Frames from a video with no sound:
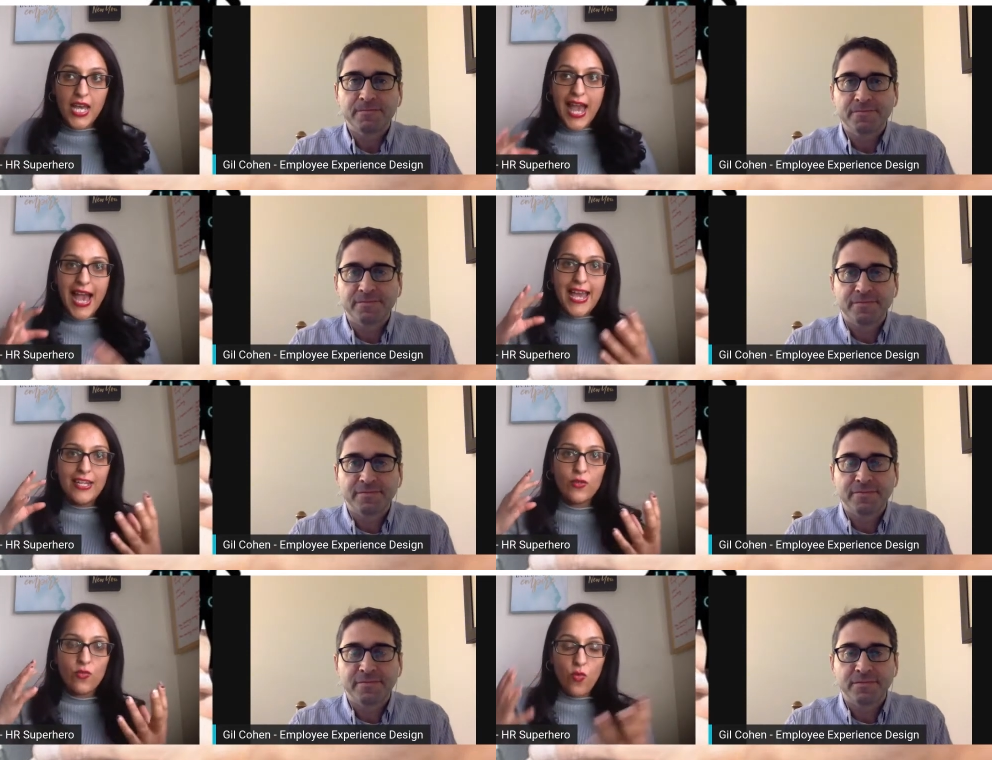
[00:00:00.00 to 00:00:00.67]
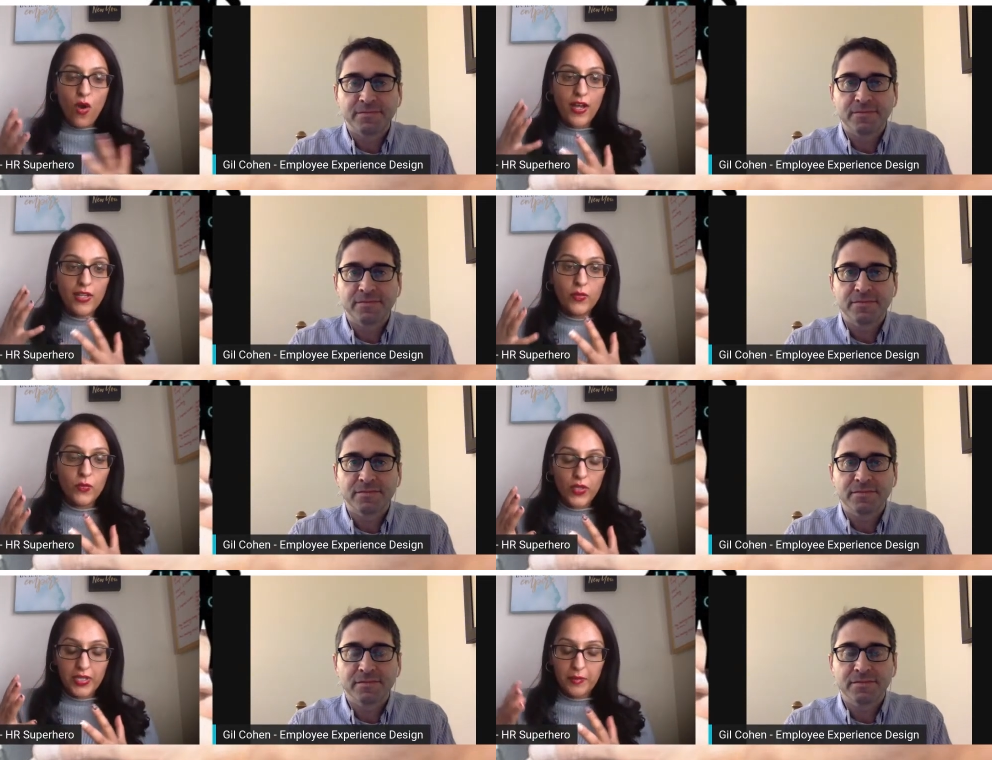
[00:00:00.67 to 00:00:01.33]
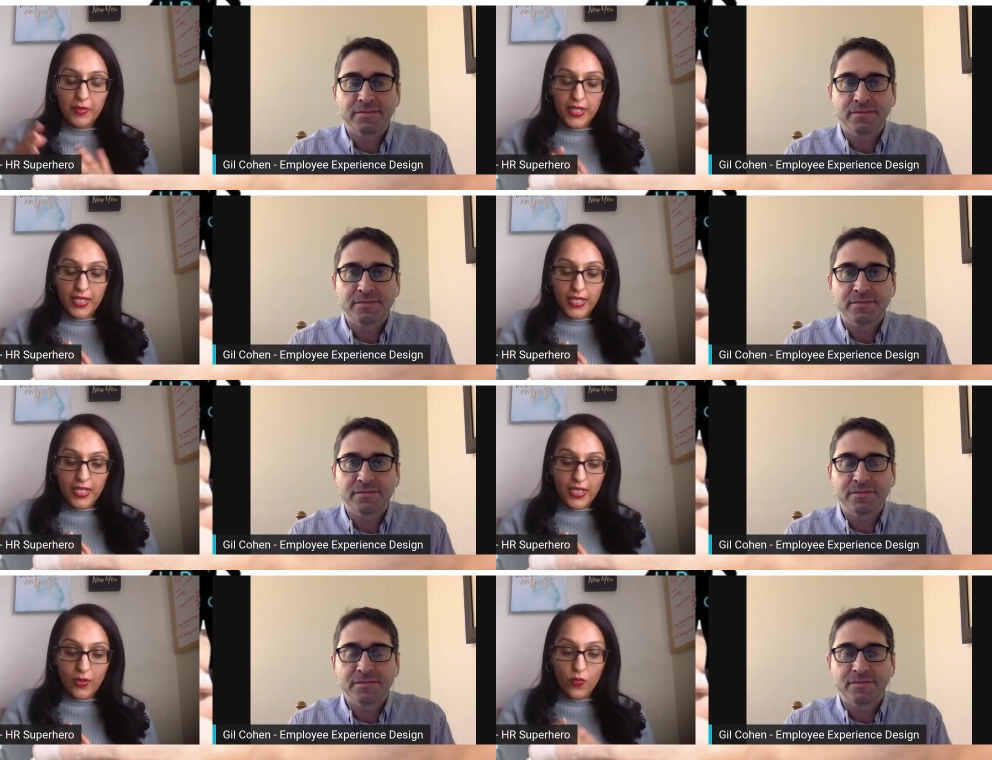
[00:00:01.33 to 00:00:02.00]
Speaker 1: And one would
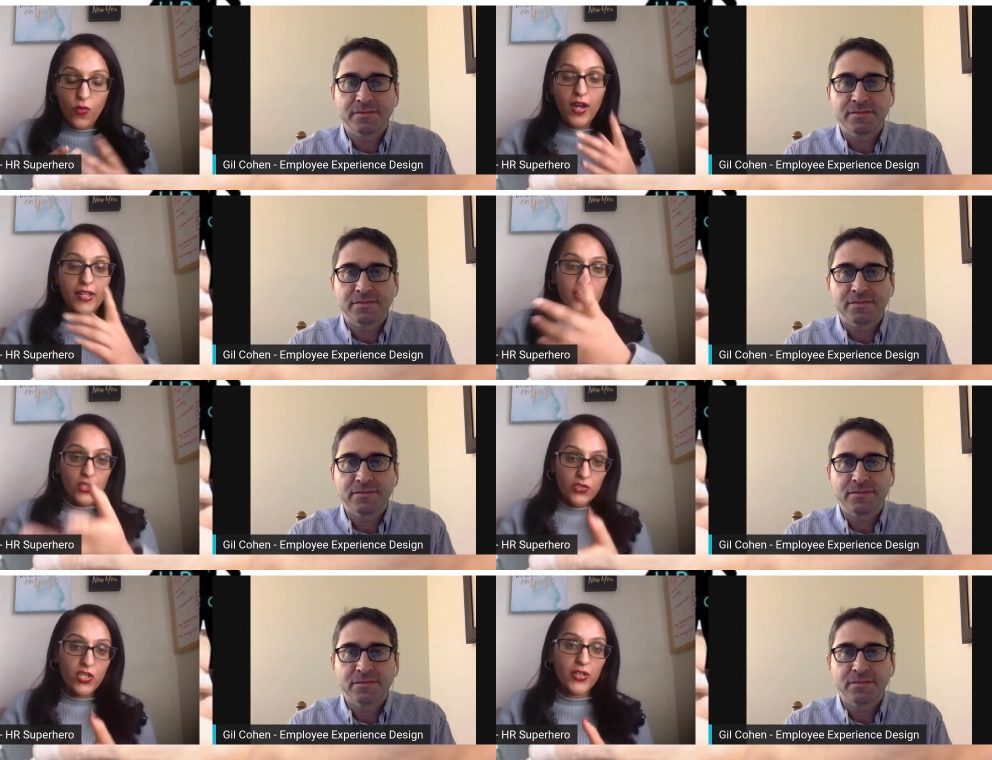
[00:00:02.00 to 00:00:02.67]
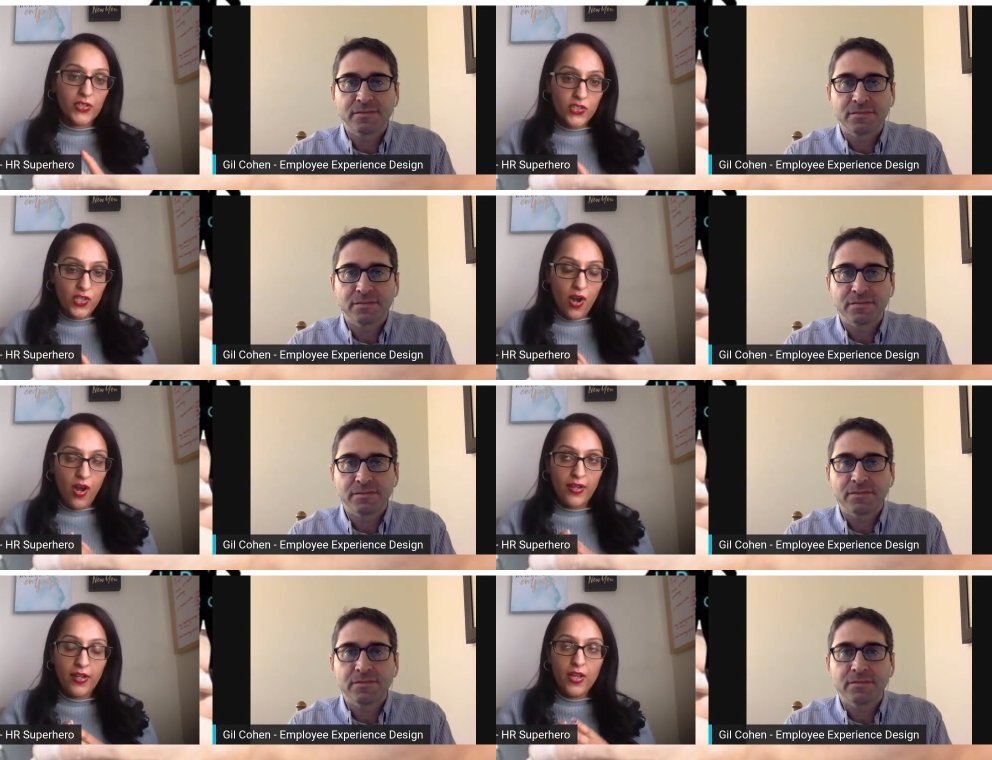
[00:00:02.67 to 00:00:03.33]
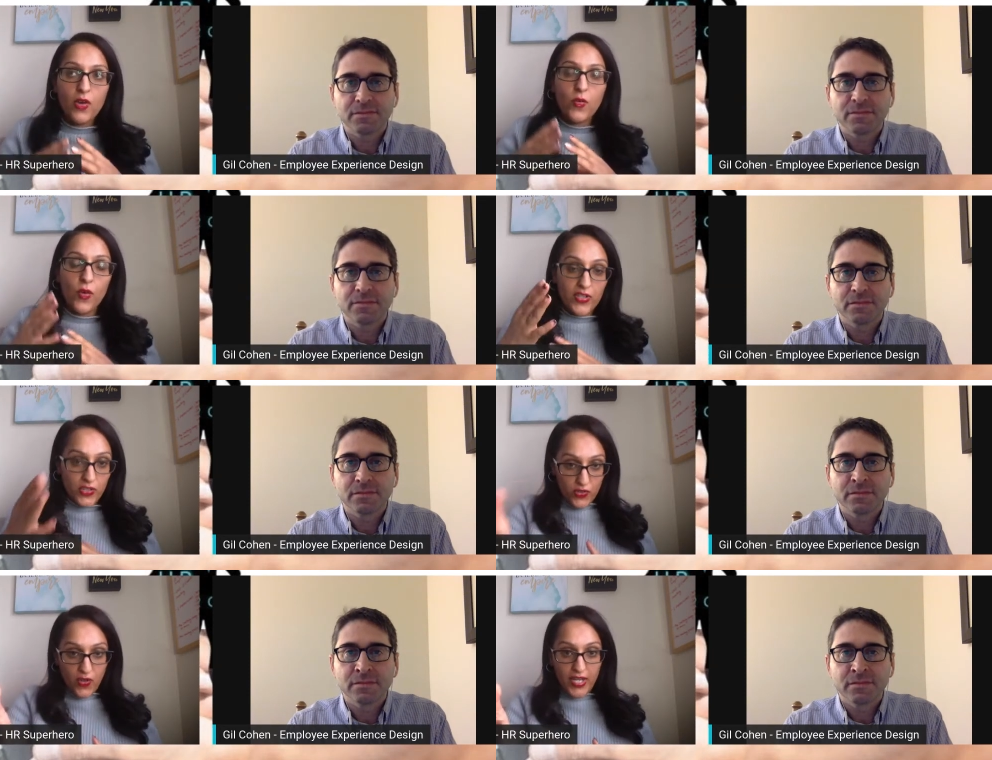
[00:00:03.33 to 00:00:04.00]
be one you touched on
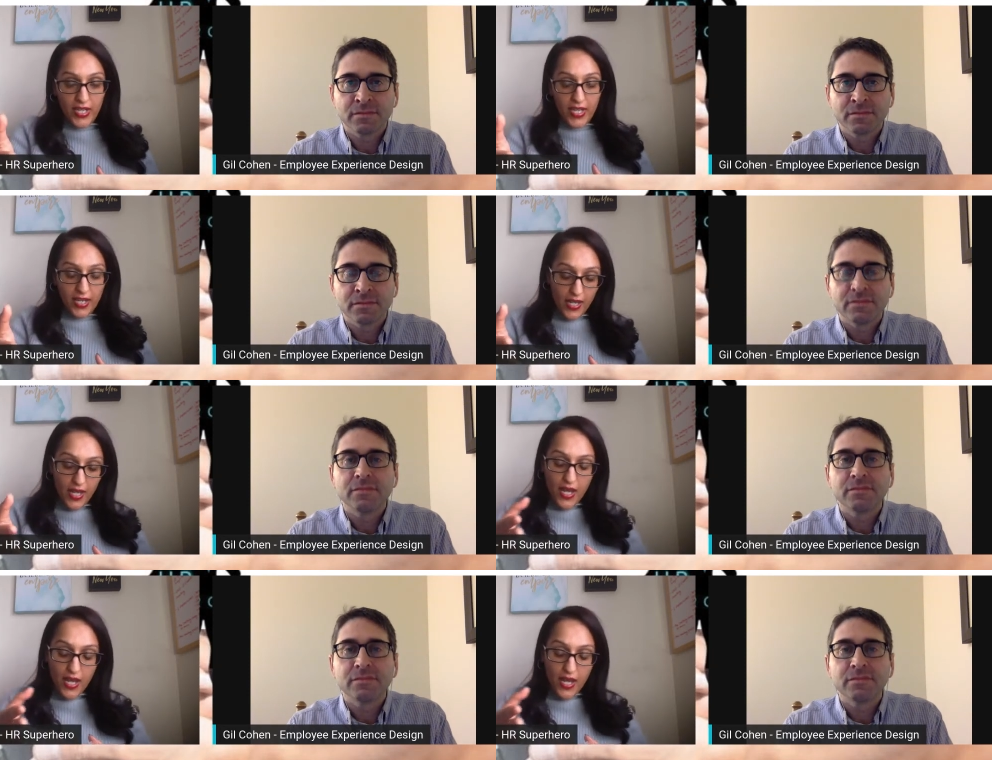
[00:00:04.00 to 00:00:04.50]
was training.